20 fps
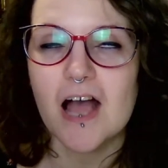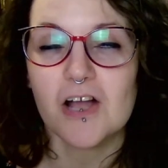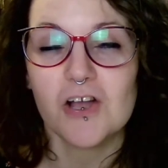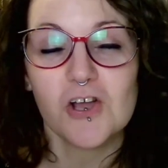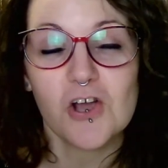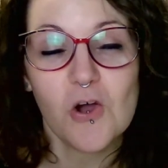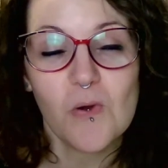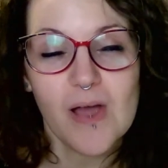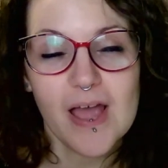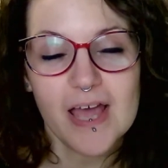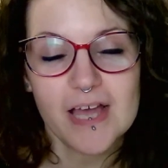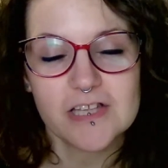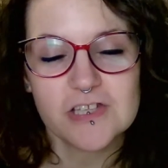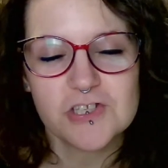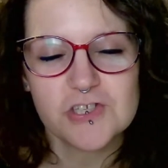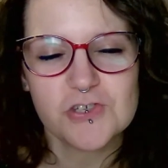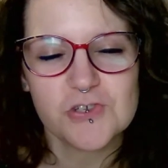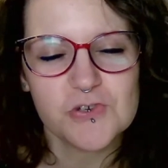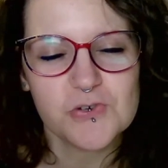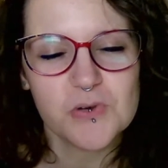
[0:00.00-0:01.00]
go ahead
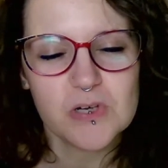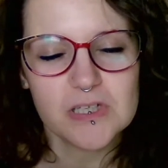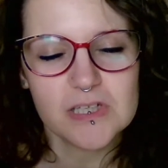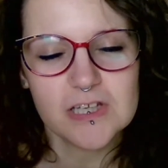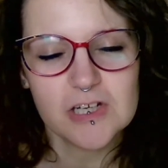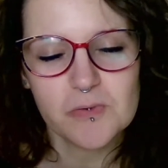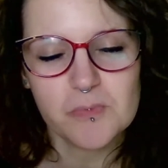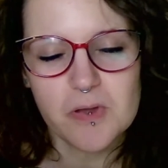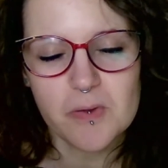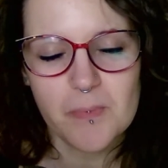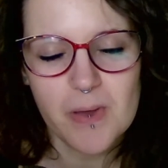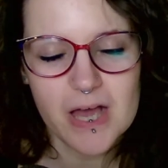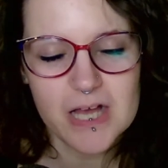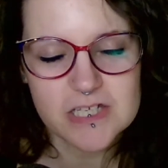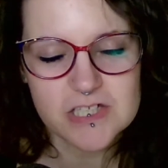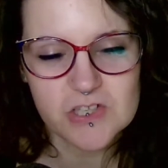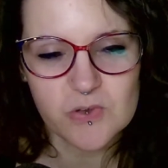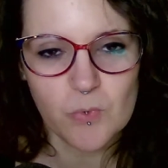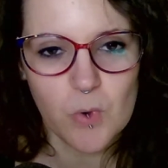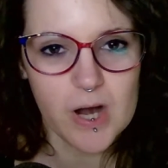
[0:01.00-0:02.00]
to a little bit
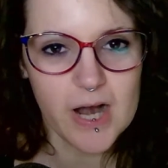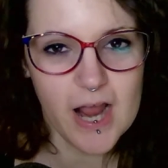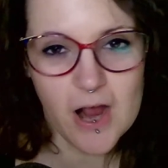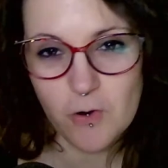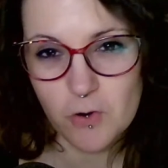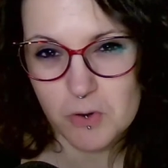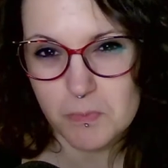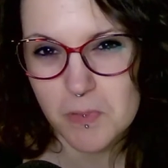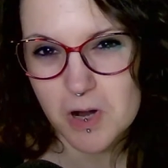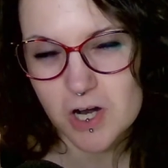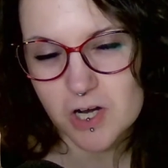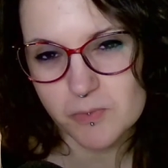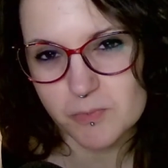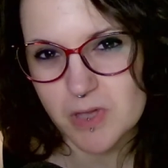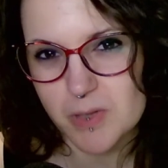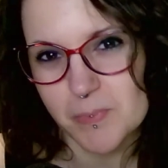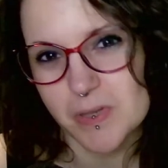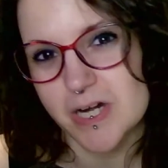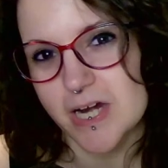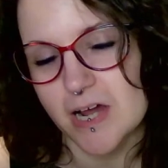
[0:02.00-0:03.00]
past the 1 hour mark,
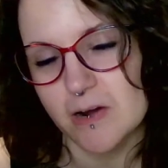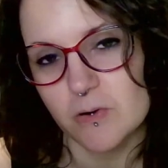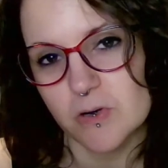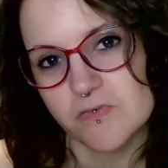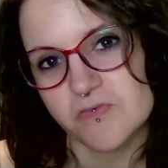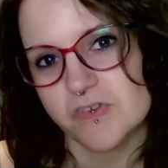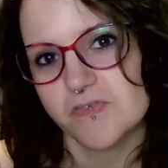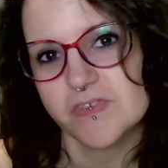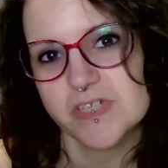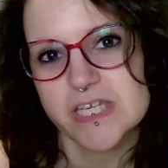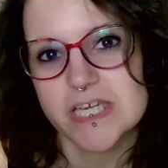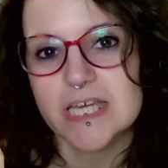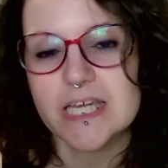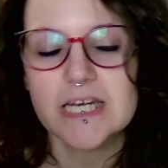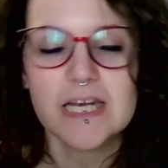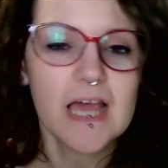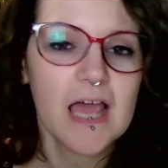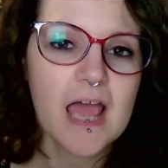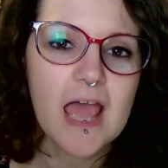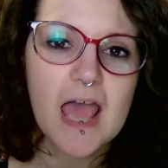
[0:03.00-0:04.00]
maybe an hour
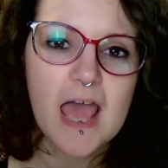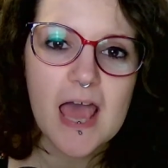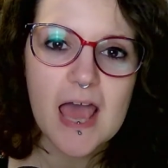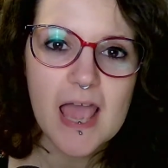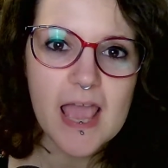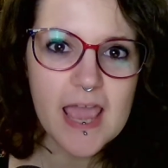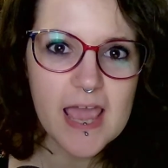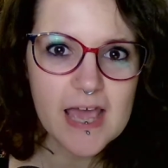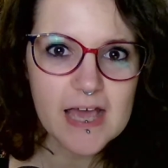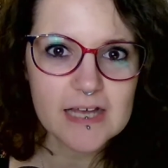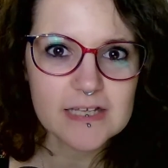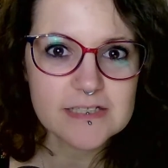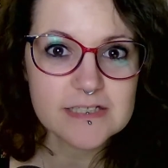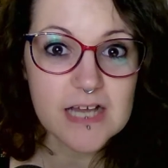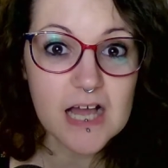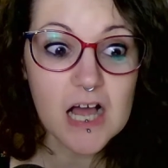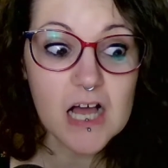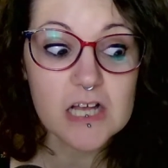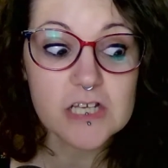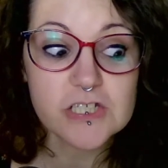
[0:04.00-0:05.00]
15, and
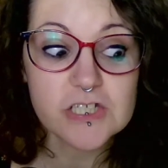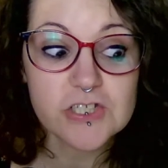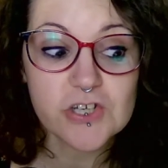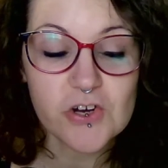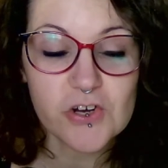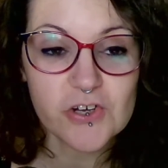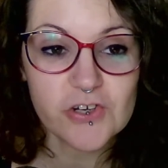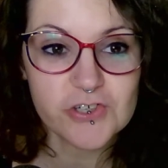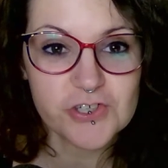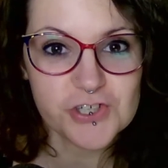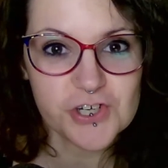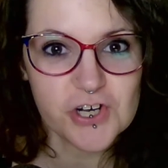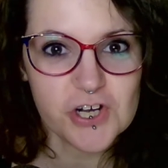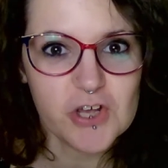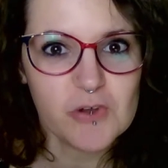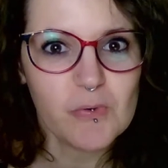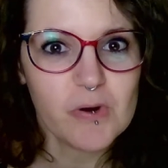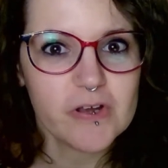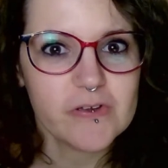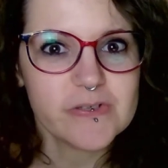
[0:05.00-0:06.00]
start your
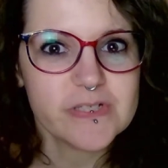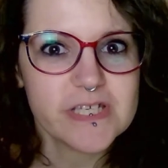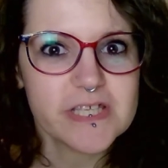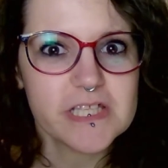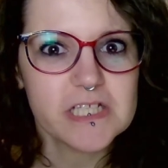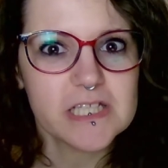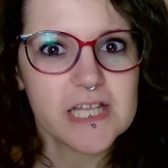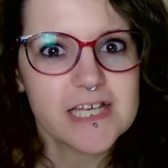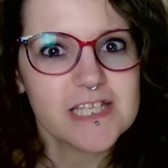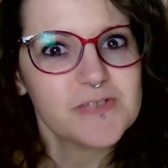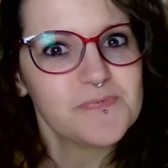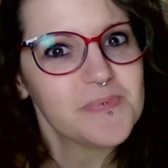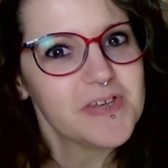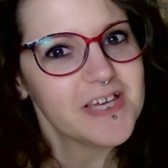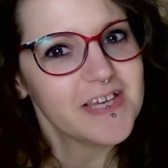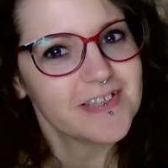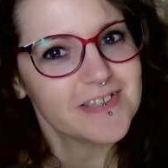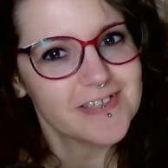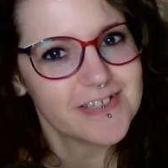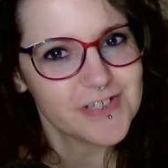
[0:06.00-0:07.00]
journey where you see the lights
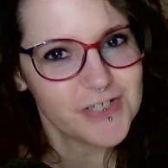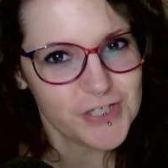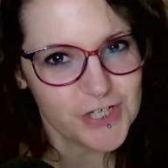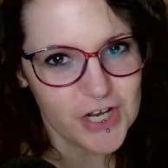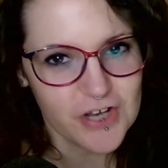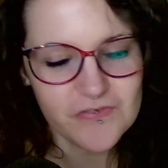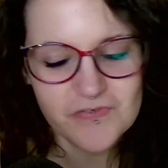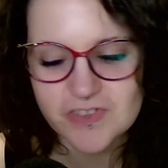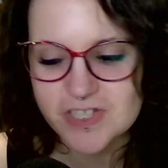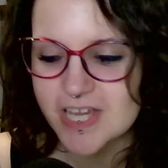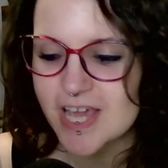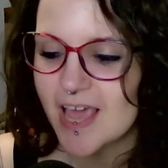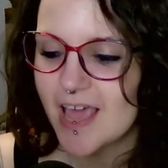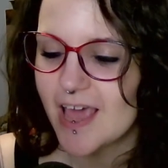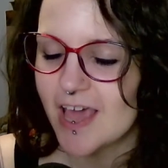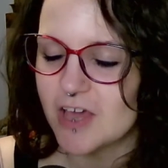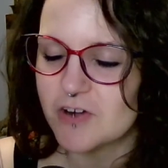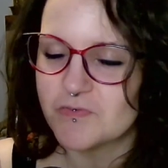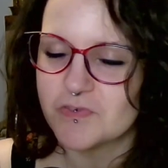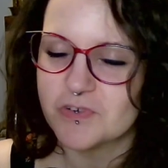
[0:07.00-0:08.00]
begin to shift. And